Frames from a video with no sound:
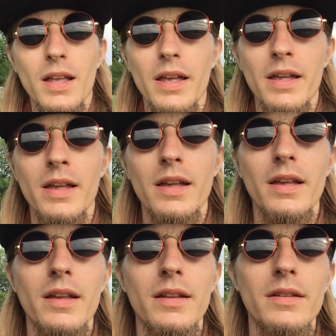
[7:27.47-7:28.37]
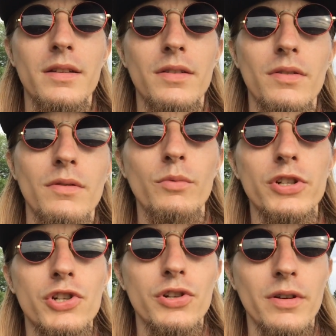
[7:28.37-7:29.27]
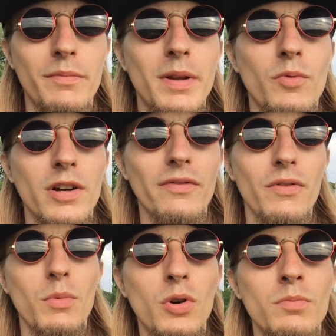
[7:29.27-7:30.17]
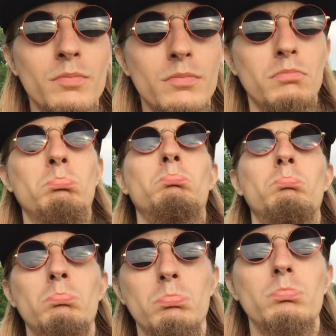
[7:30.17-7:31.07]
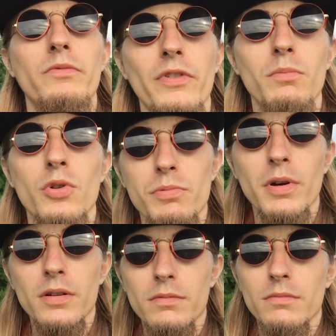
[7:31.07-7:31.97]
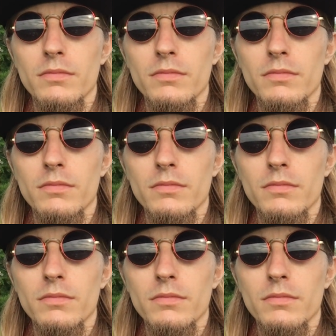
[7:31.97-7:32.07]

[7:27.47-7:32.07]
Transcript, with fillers: And we should have been working from home for the most part,